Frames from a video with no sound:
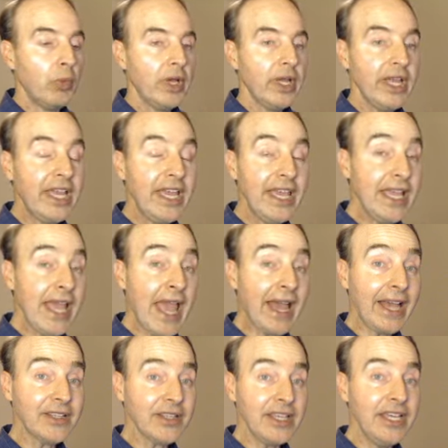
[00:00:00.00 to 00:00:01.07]
he
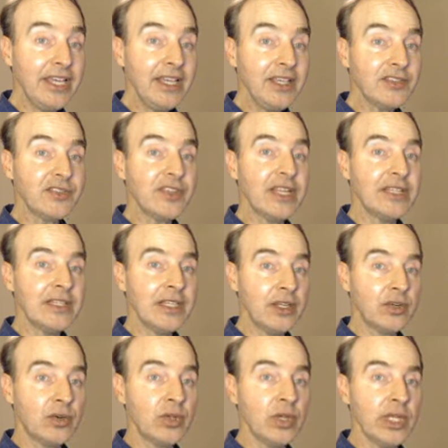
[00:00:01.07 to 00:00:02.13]
is
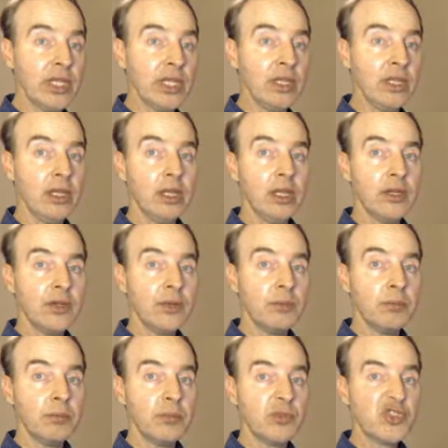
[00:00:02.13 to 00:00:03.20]
literally
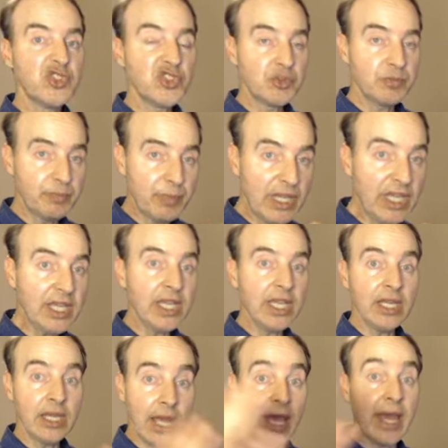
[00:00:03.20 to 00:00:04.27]

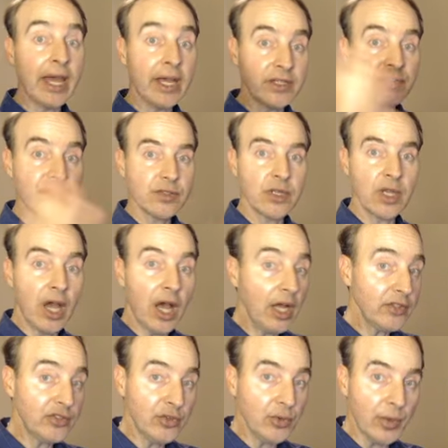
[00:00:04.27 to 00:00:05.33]
speaking as
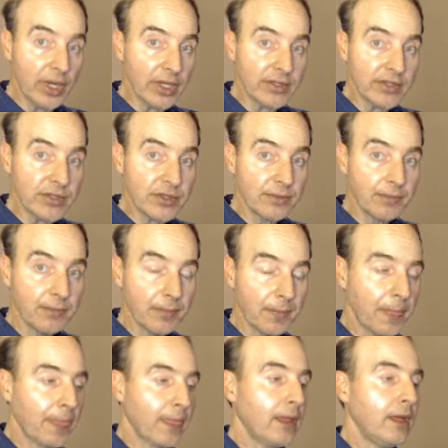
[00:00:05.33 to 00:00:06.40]
God to us.
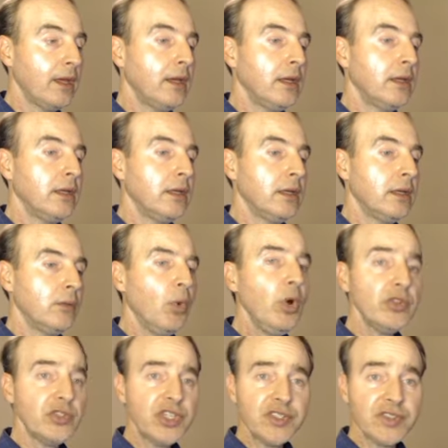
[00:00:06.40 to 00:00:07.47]

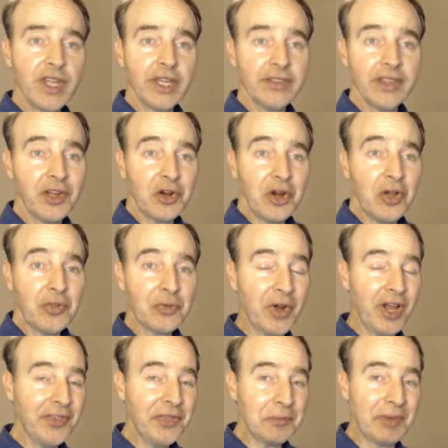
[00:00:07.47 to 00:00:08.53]
Well, just like they are all
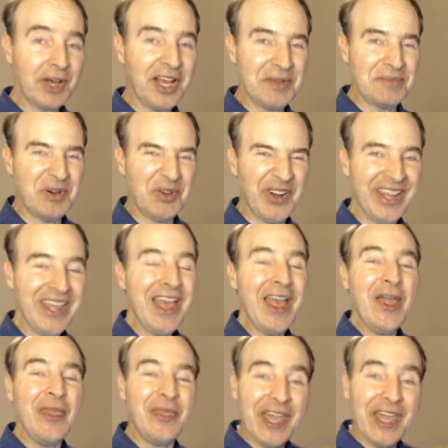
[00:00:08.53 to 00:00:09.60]
throughout the Bible, right?
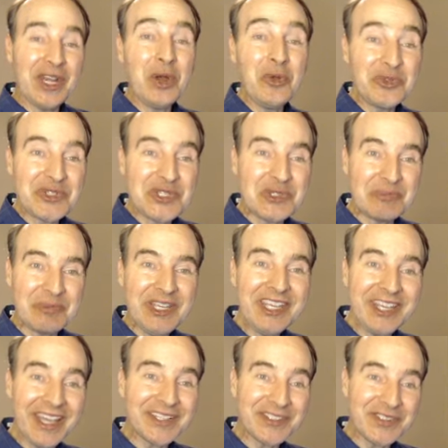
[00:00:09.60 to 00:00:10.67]
They don't speak
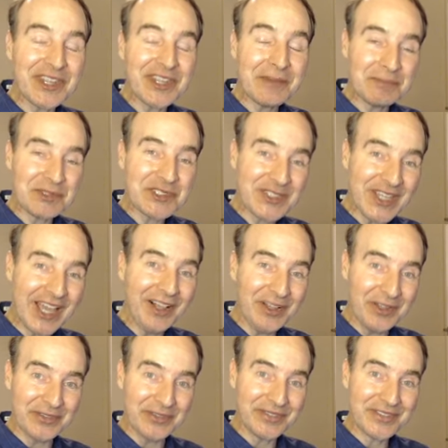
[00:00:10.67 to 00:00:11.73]
as
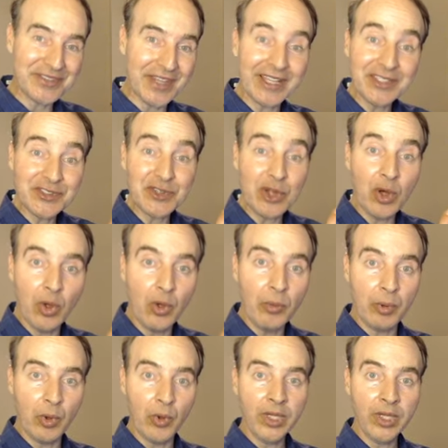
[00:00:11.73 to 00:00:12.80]
themselves. That's the whole
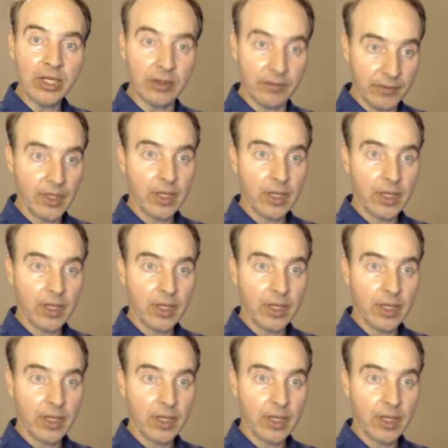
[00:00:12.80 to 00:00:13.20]
point of